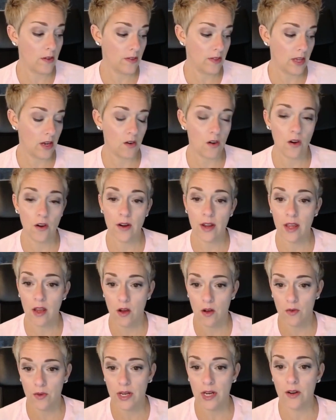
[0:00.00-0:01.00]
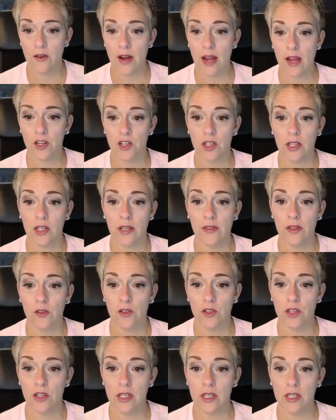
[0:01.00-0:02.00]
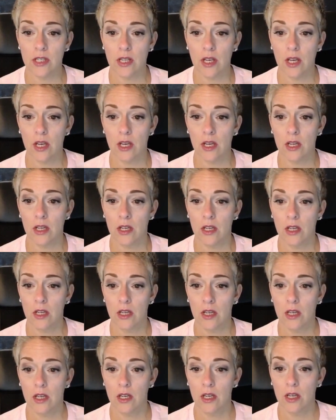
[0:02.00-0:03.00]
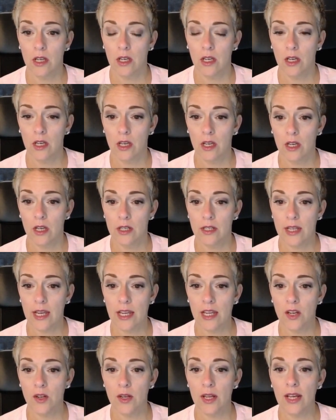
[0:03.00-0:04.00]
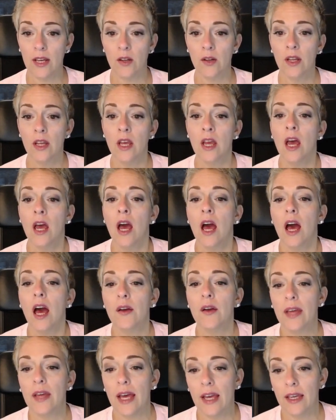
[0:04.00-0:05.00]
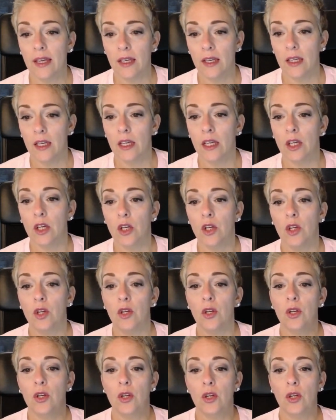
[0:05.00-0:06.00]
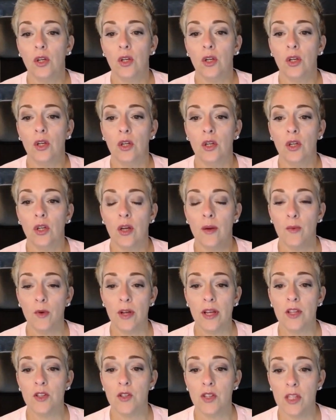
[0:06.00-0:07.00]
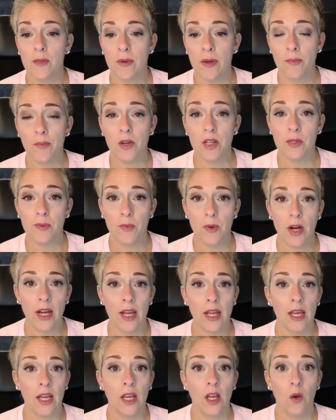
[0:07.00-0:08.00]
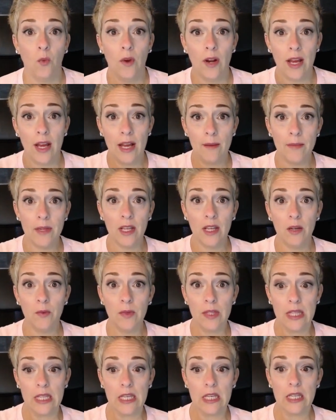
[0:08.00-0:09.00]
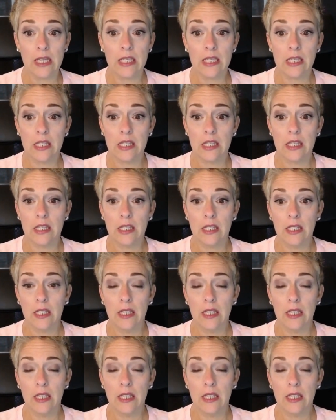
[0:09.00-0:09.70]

they're already on here actually. They'll just take you down. Okay. I'm gonna answer this about Prison Break. When I'm done with this,